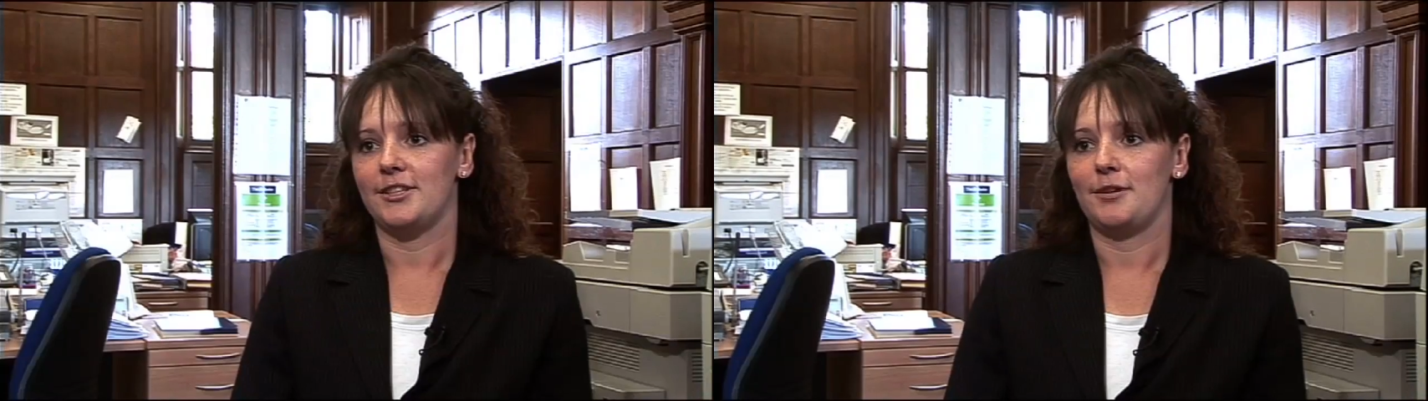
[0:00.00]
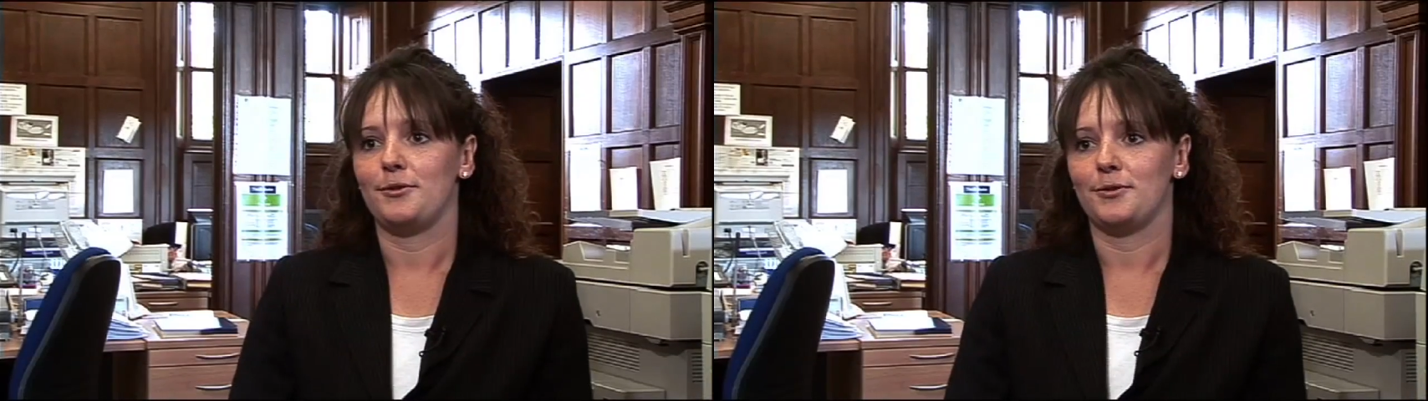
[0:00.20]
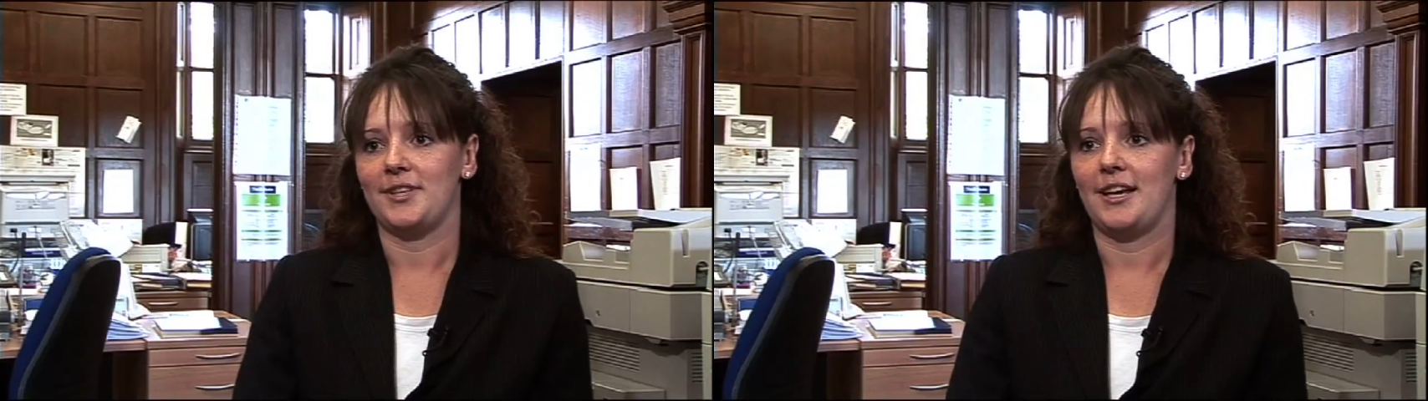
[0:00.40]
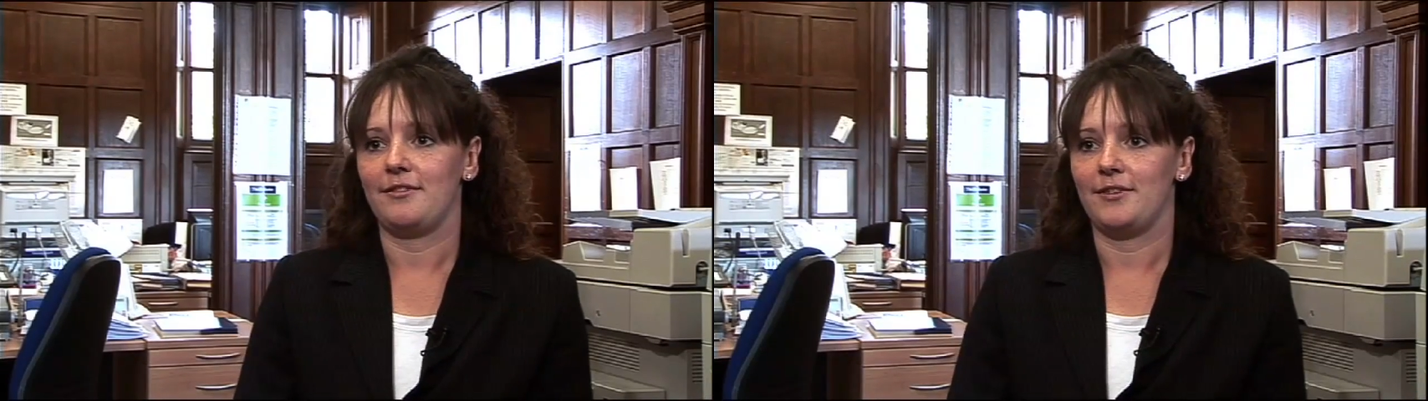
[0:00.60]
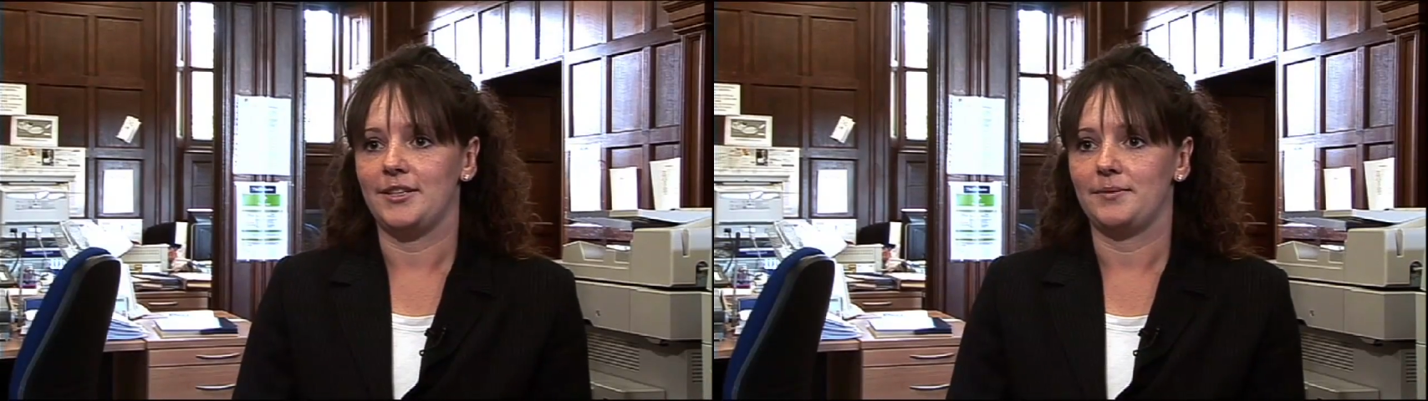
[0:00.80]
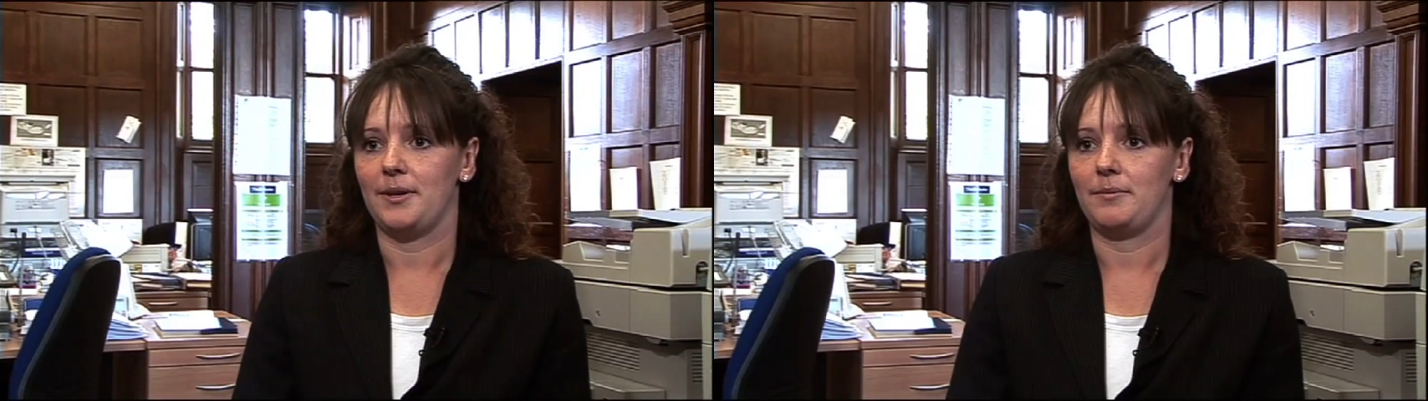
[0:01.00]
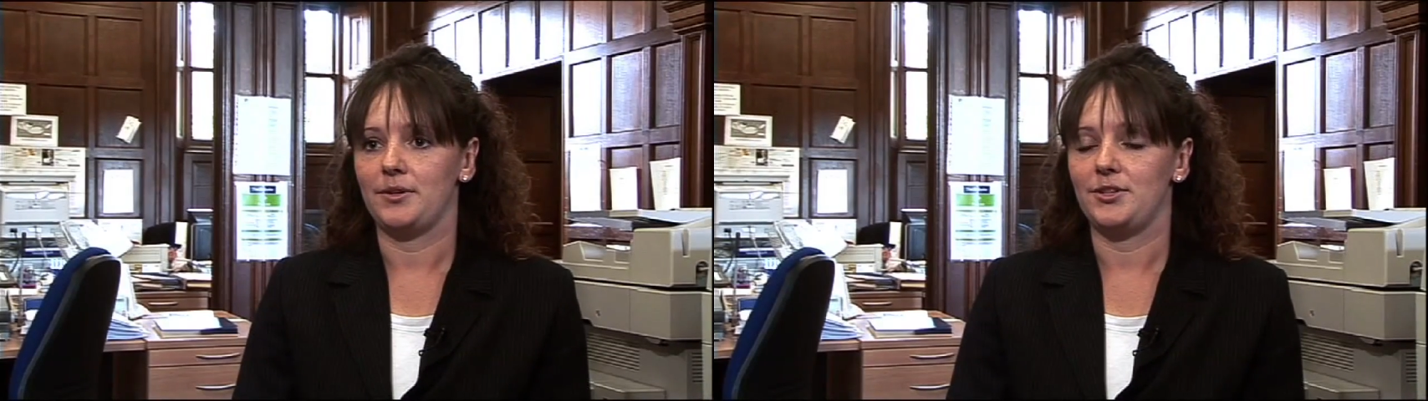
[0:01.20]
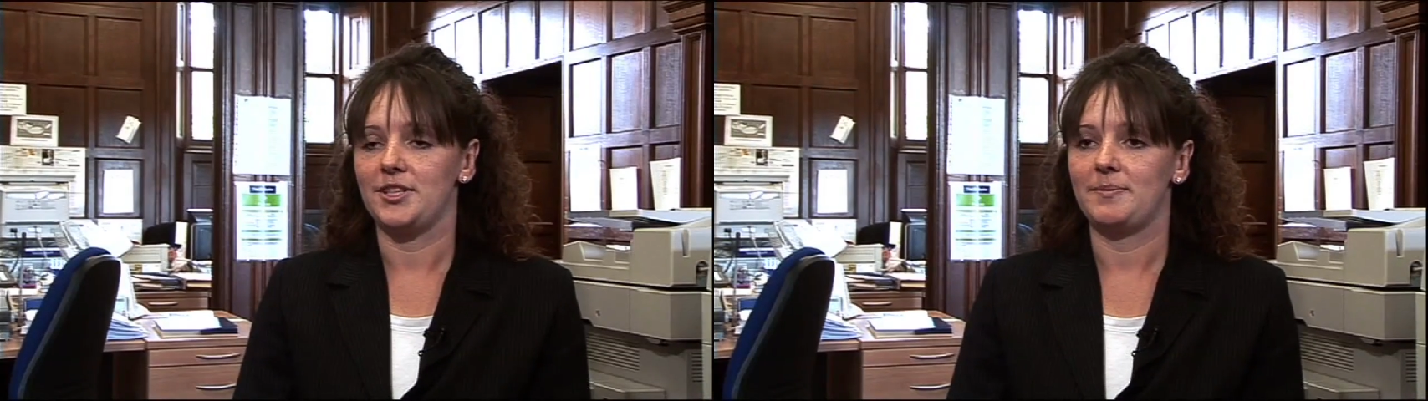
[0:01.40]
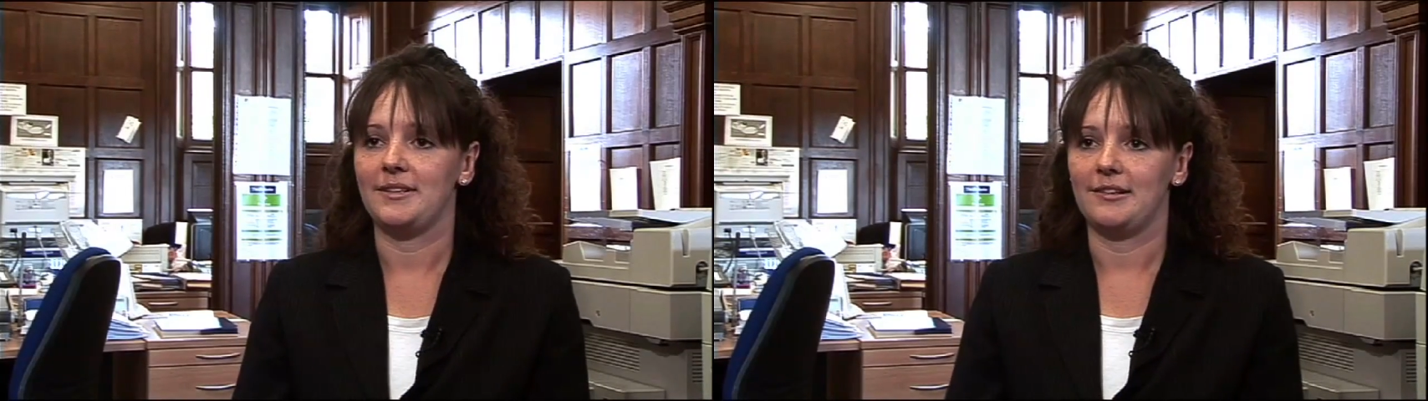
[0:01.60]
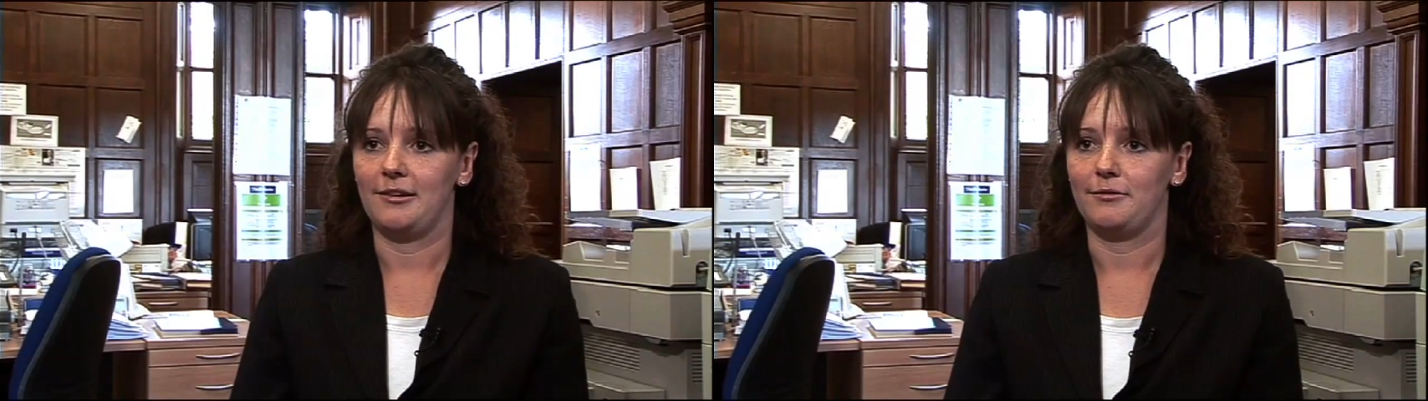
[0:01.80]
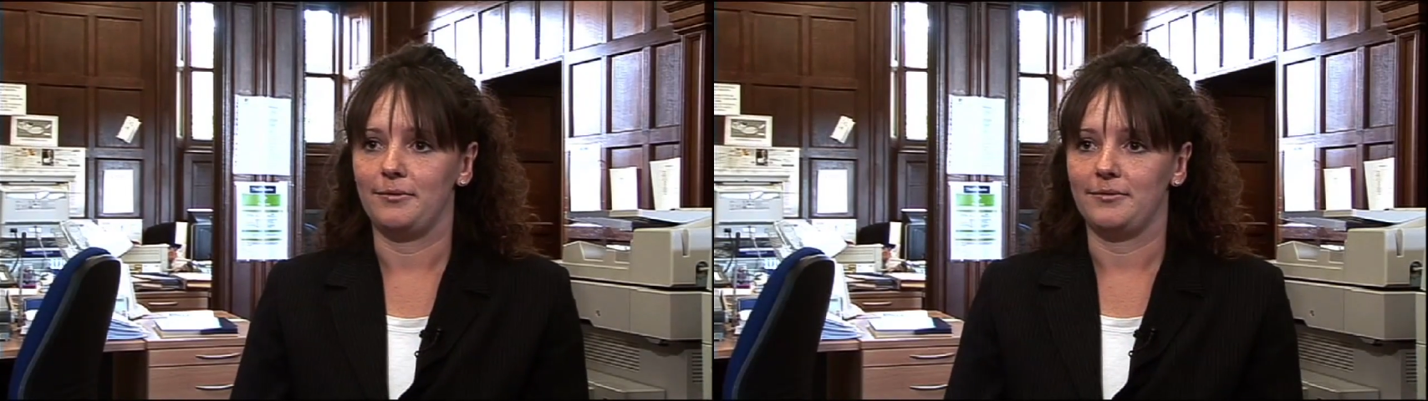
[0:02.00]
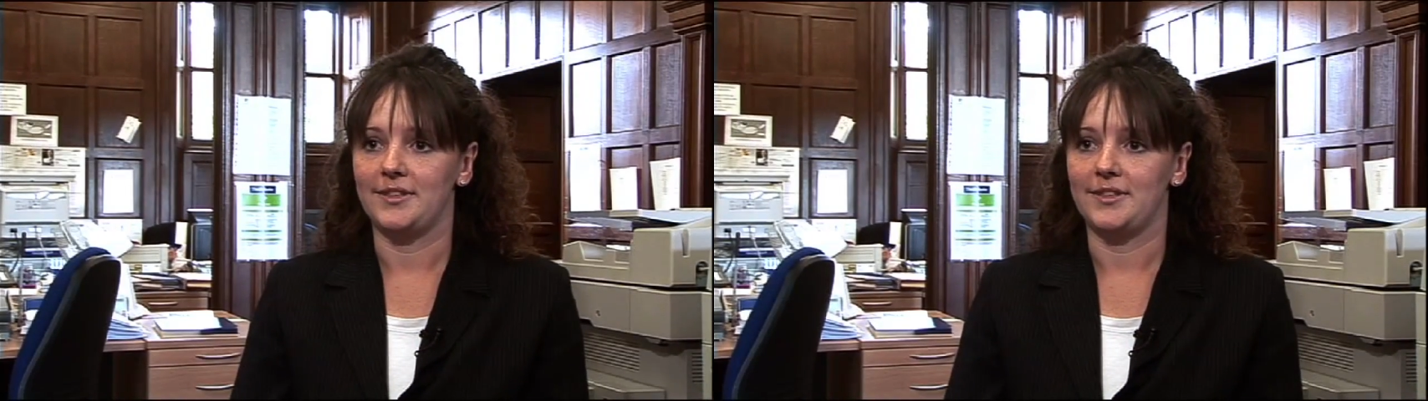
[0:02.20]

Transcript: the social side of it as well because you spend a lot of